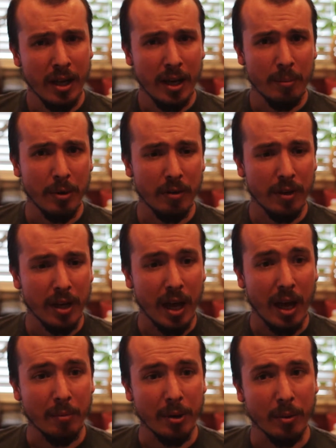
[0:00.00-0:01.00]
I'm not very
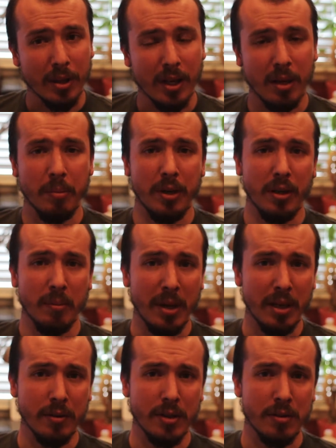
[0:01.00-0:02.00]
happy with that, but the
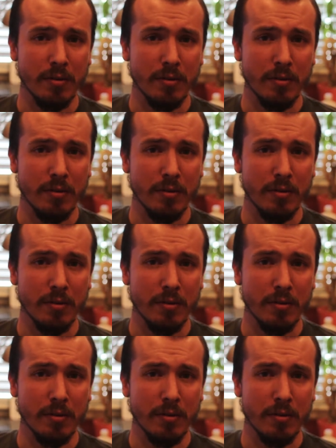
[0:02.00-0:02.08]
main reason